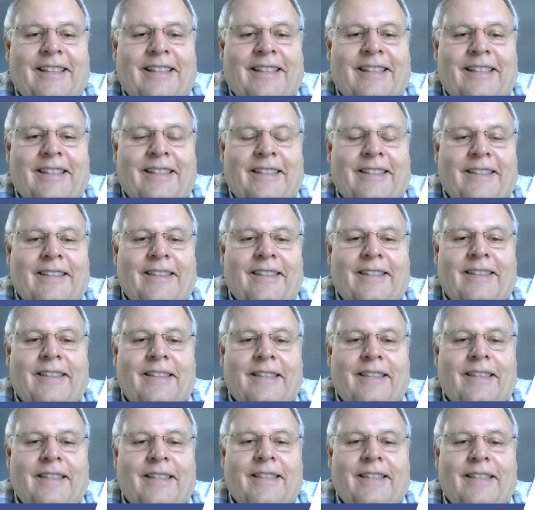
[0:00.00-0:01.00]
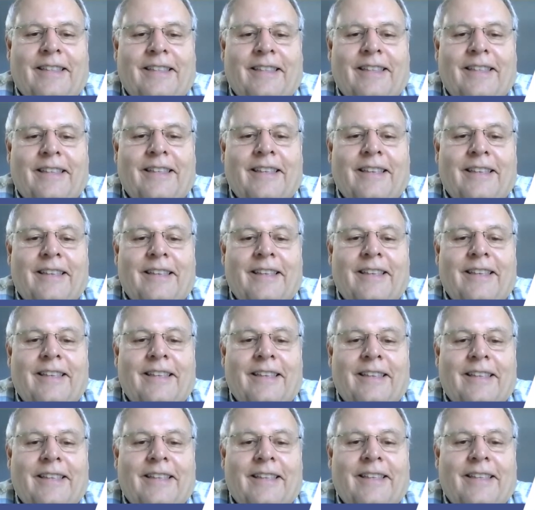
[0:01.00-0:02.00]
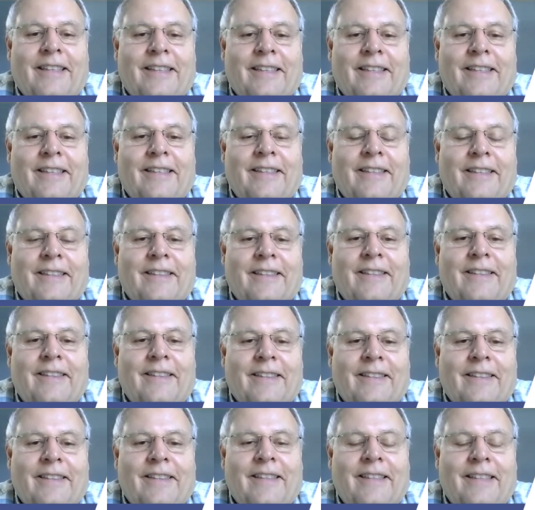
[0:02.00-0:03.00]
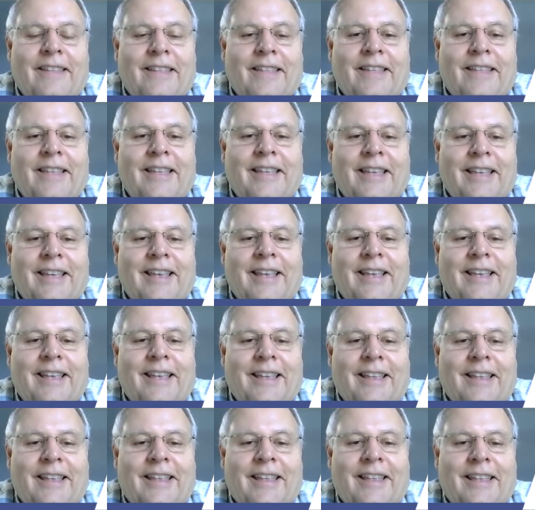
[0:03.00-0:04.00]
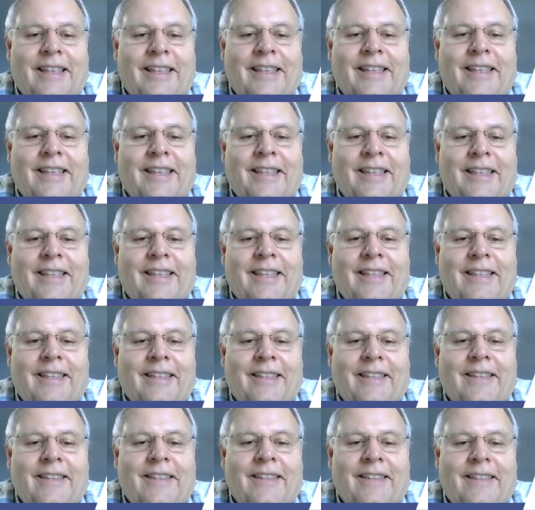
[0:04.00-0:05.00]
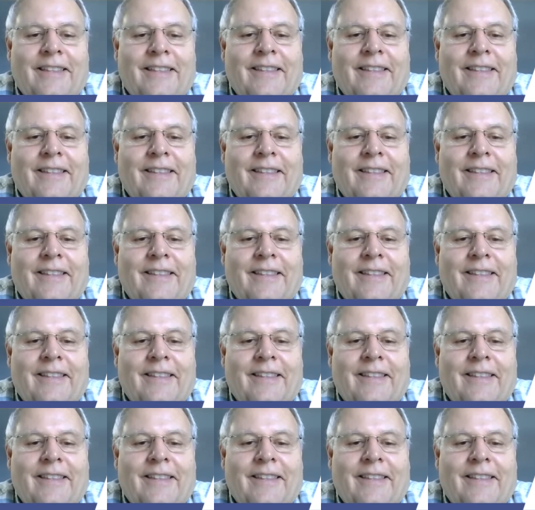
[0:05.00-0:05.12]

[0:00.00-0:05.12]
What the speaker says: (silent)